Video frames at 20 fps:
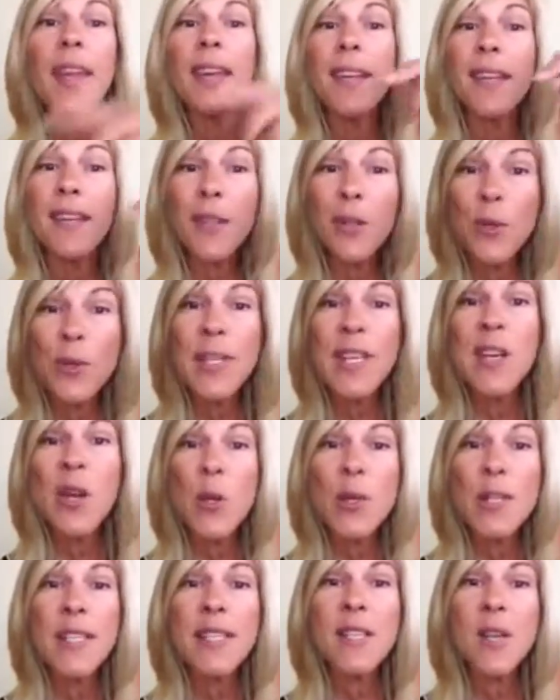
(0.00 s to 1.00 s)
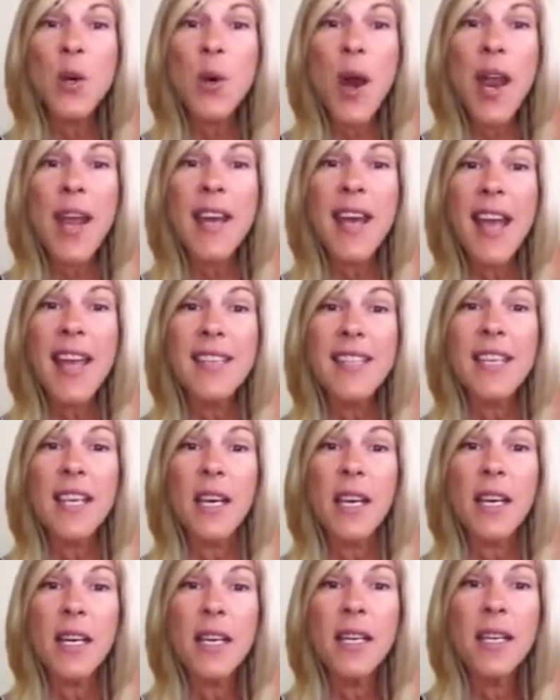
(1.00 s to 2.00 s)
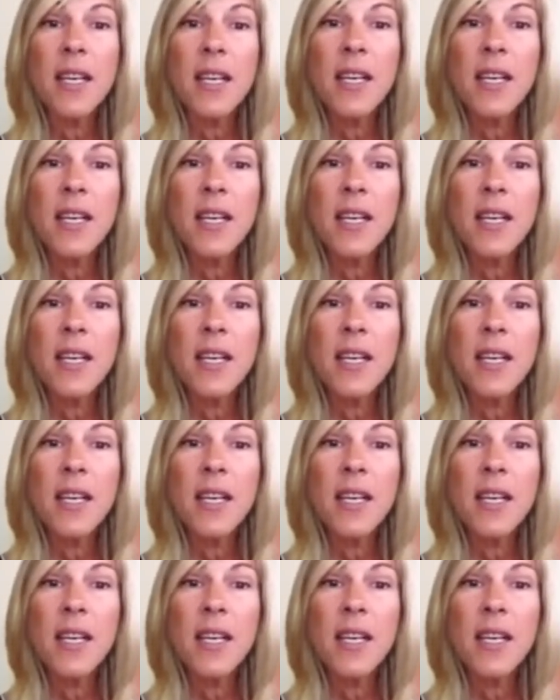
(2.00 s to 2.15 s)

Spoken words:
Using notes is a great idea.